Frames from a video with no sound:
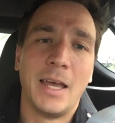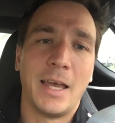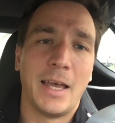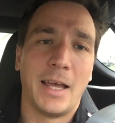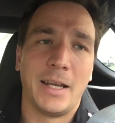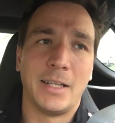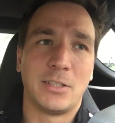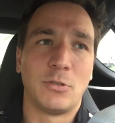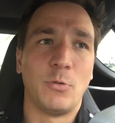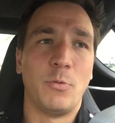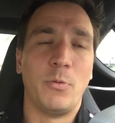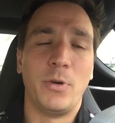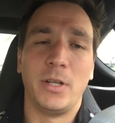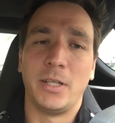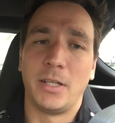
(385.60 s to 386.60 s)
and it's
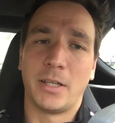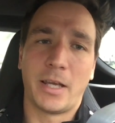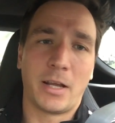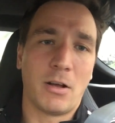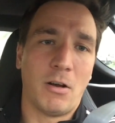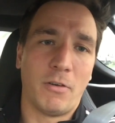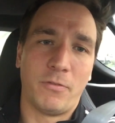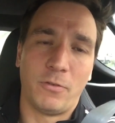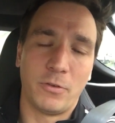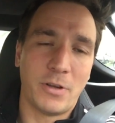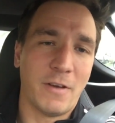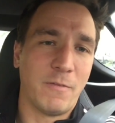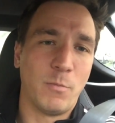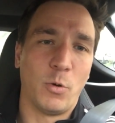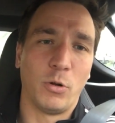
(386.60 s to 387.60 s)
really like awful. You
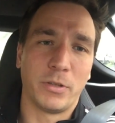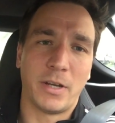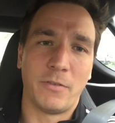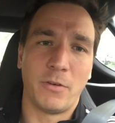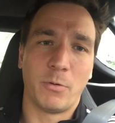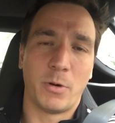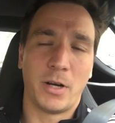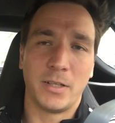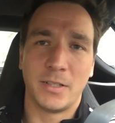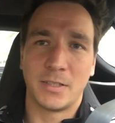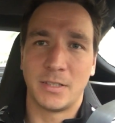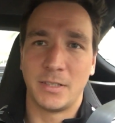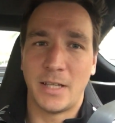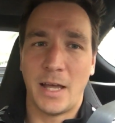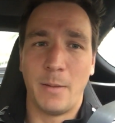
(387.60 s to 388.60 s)
have mold everywhere,
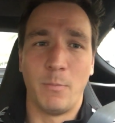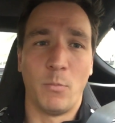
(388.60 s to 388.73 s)
this and that.